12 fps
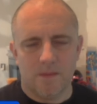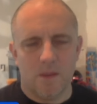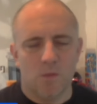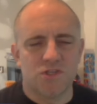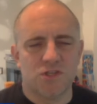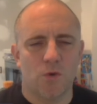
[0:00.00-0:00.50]

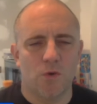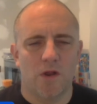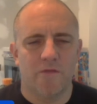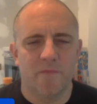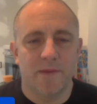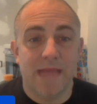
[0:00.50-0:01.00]
What's going
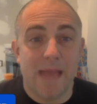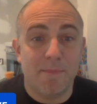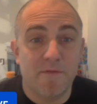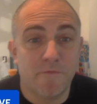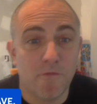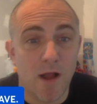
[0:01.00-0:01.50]
on, everybody?
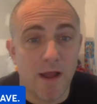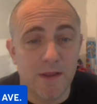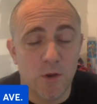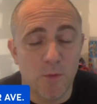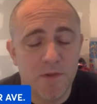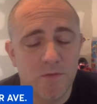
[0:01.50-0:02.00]
Happy
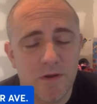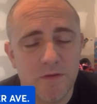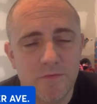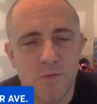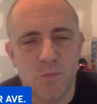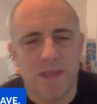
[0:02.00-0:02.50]
Friday. Hope you're
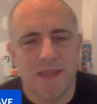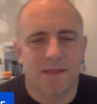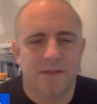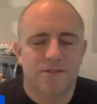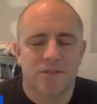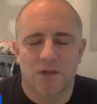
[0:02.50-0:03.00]
ready for the
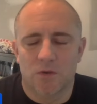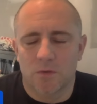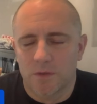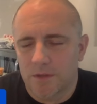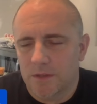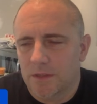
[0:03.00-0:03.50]
weekend. So,
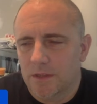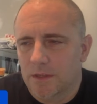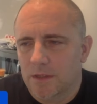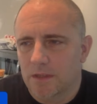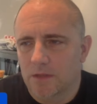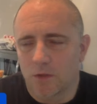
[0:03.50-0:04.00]

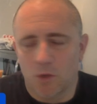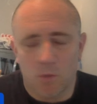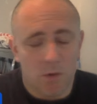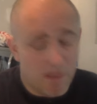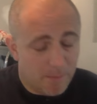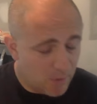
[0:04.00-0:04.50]
look,
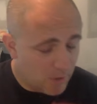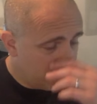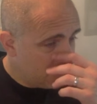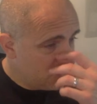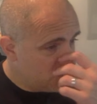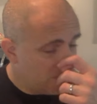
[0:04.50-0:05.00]
we're coming
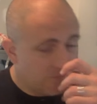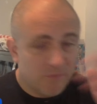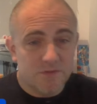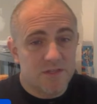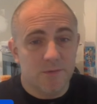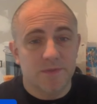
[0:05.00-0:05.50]
off a
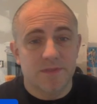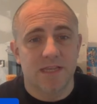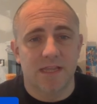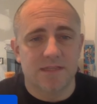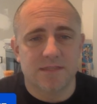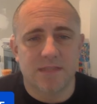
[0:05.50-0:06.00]
dreadful series
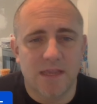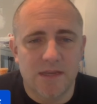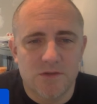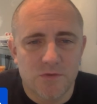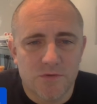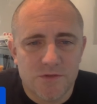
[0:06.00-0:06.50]
against the
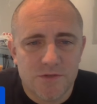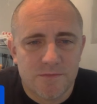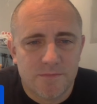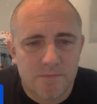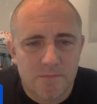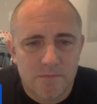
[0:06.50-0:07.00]

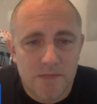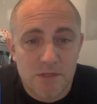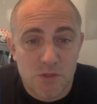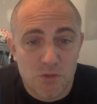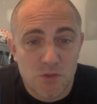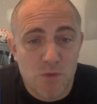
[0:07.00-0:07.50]
Angels. They
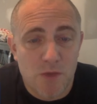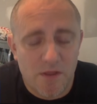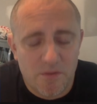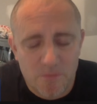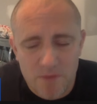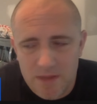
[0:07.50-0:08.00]
took 2 out
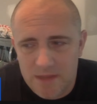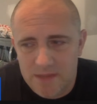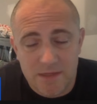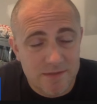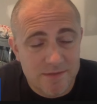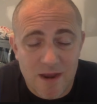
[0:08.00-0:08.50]
of 3
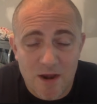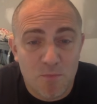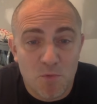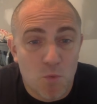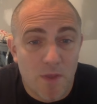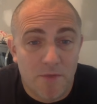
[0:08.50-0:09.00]
in
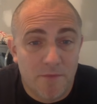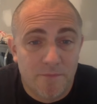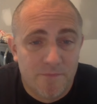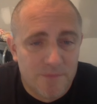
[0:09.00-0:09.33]
terrible weather.